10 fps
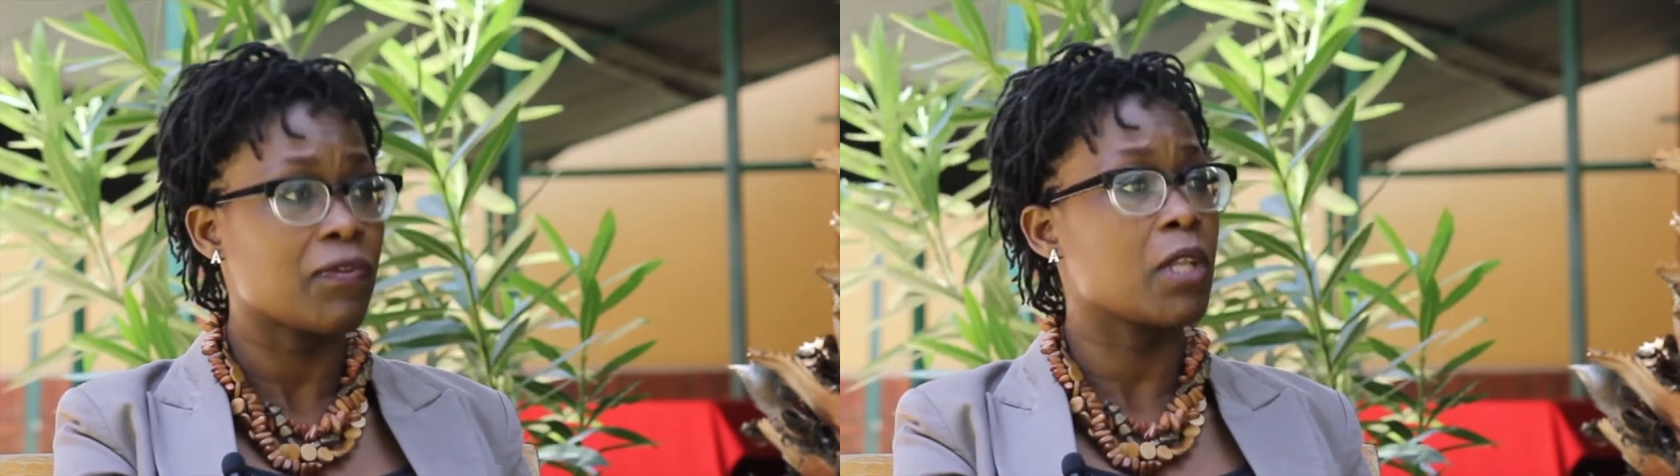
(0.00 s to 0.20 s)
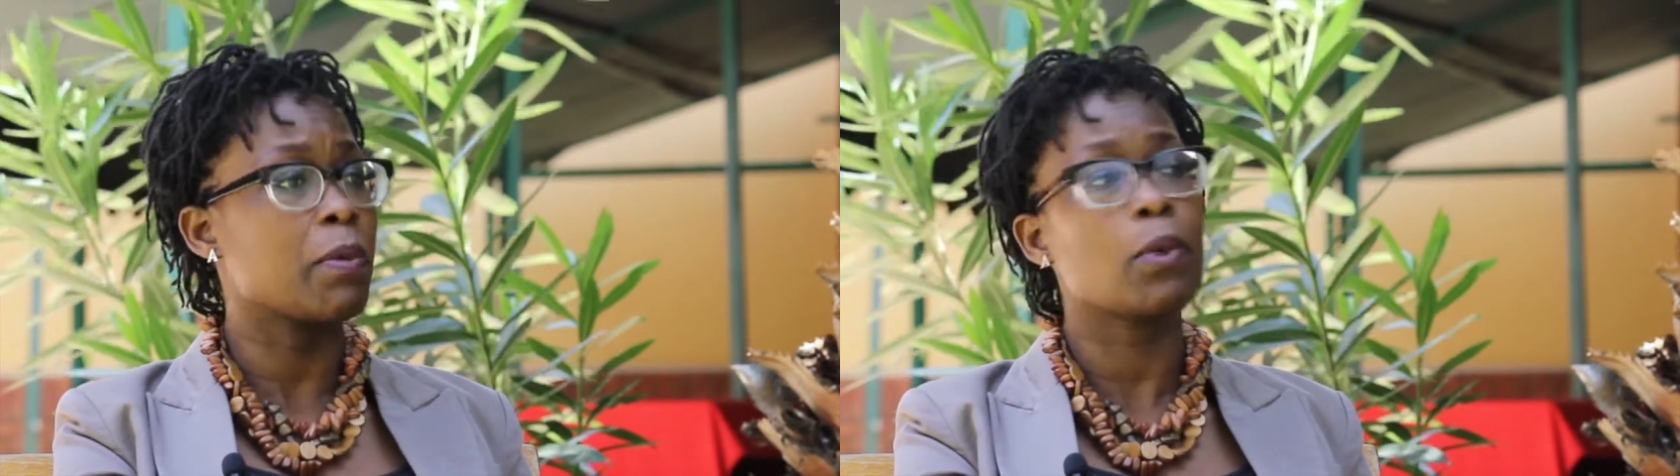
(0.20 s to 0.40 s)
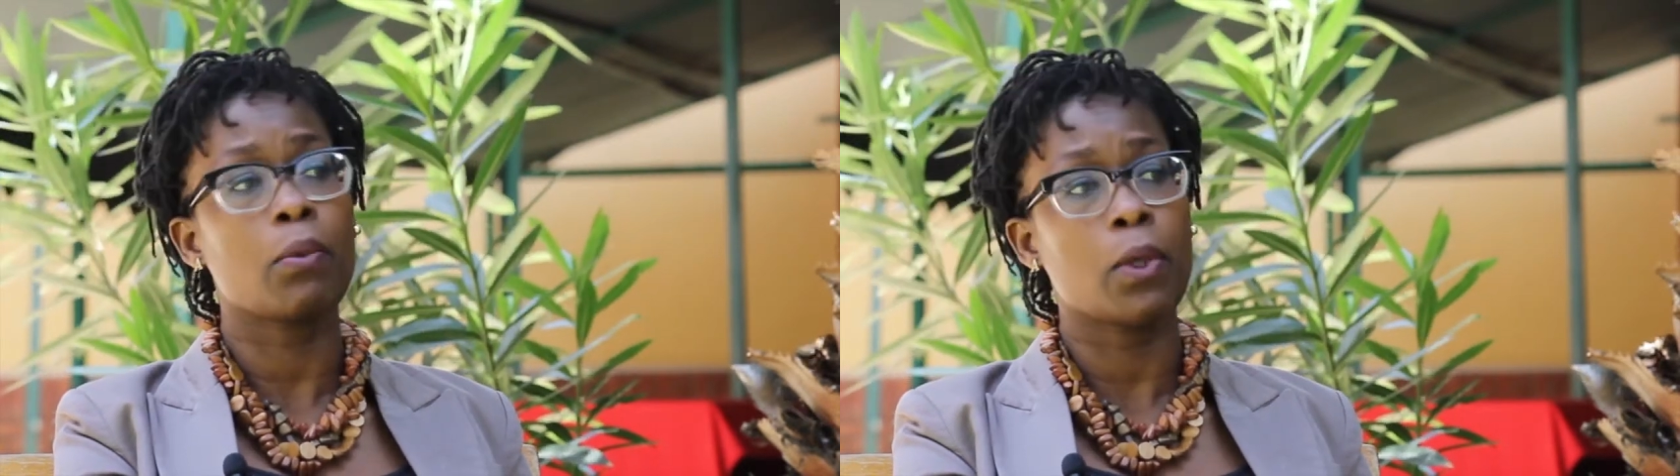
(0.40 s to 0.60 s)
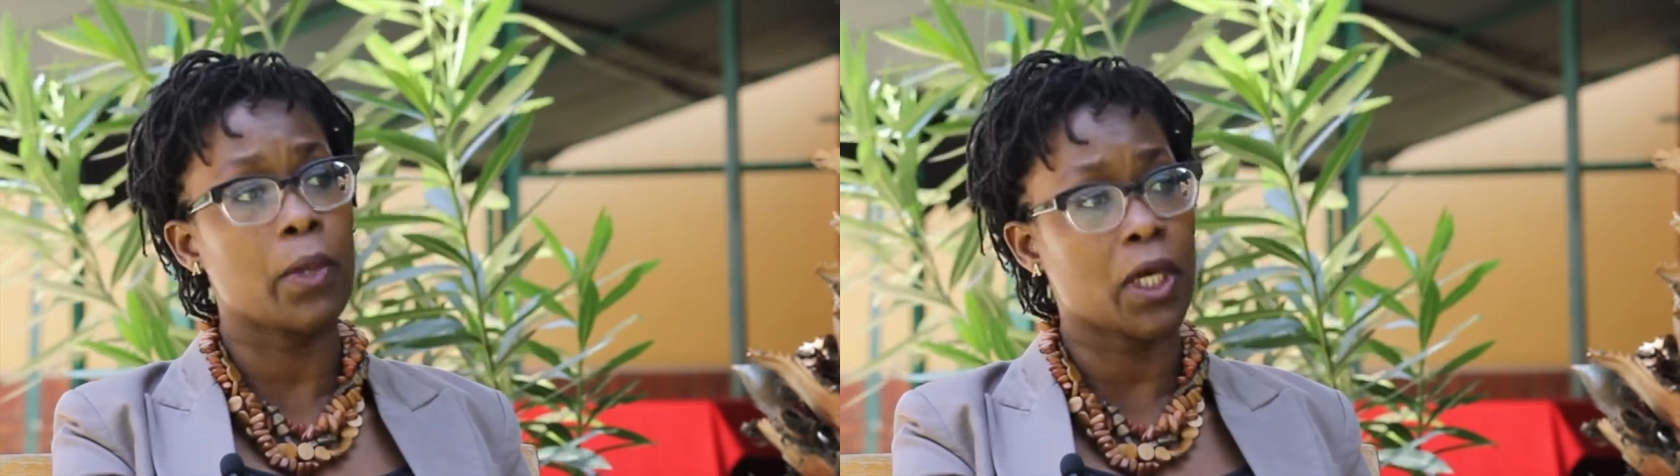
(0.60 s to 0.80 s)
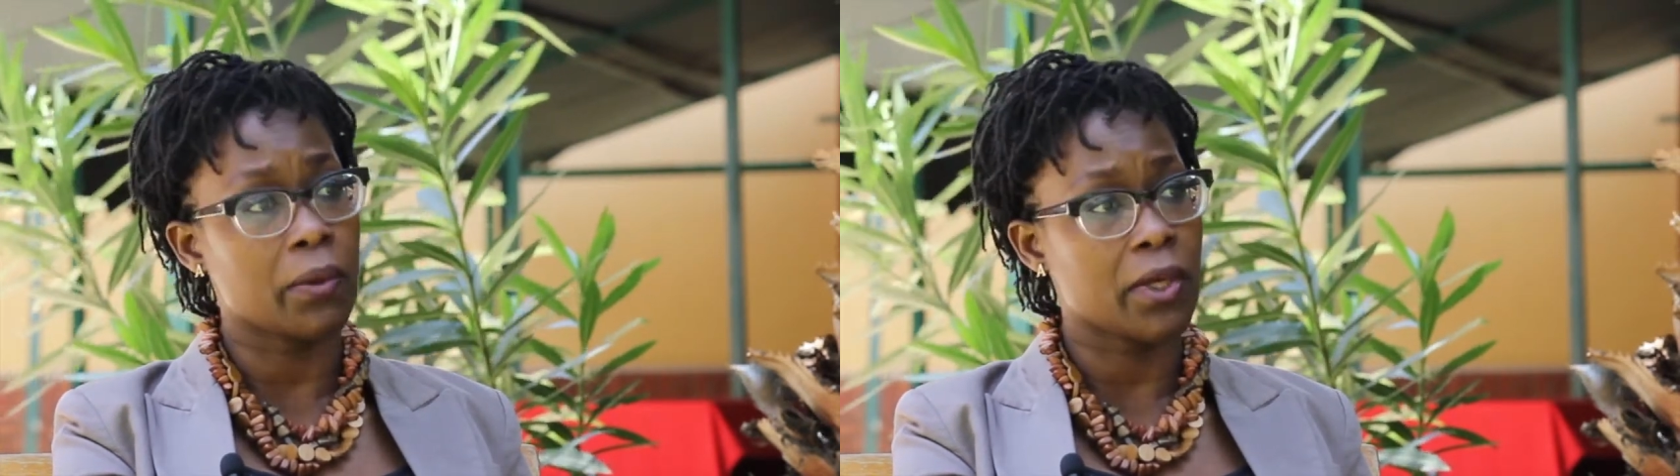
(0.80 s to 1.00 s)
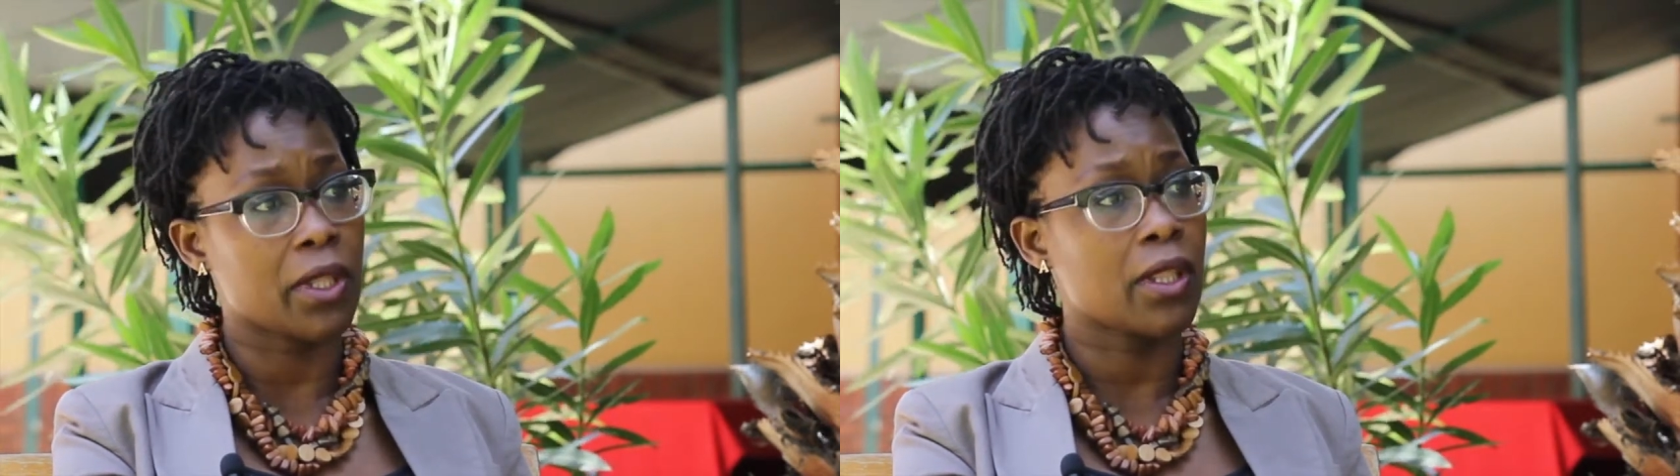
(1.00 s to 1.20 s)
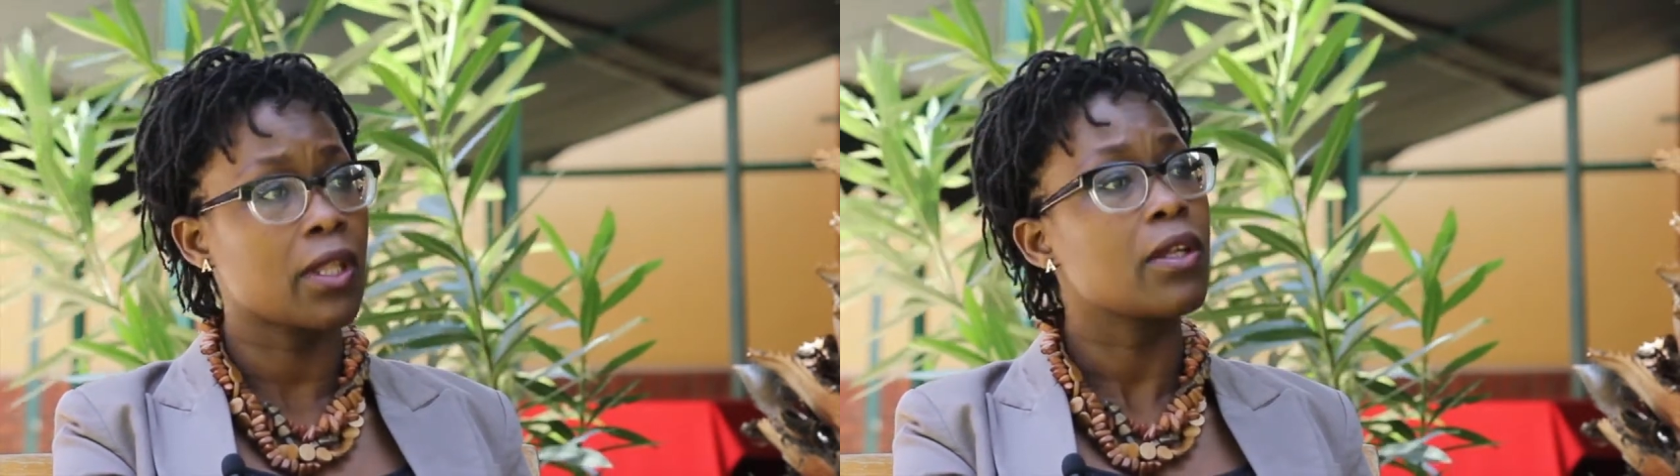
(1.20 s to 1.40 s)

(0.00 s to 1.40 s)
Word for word: for the people we work with.